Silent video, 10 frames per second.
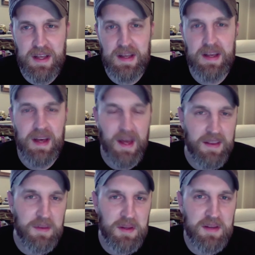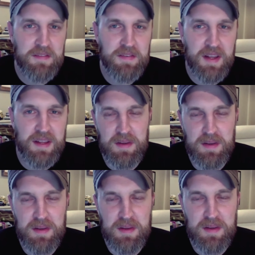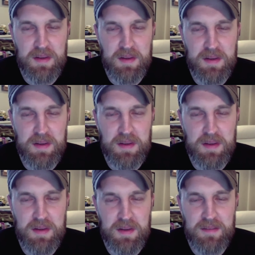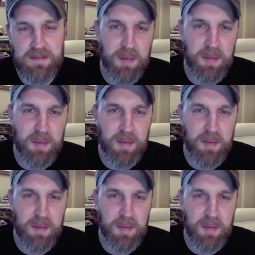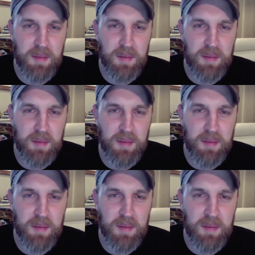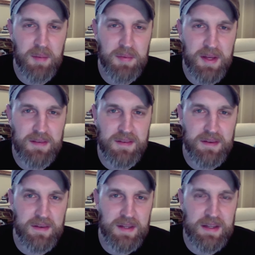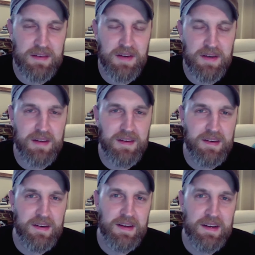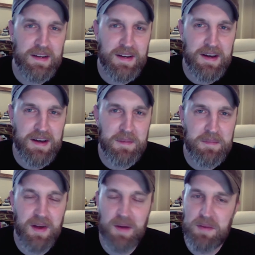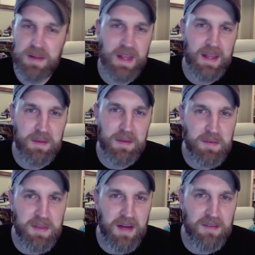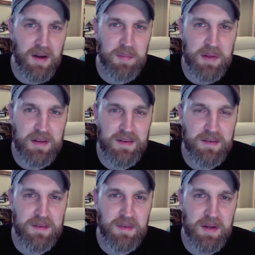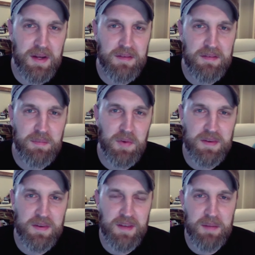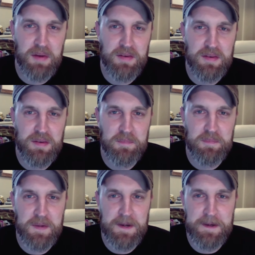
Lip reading: And then the one that finally stuck was the one where Moby goes and sort of messes up job sites until he gets it right. So I'm really glad they went with that route, because that was the one I was most excited about too.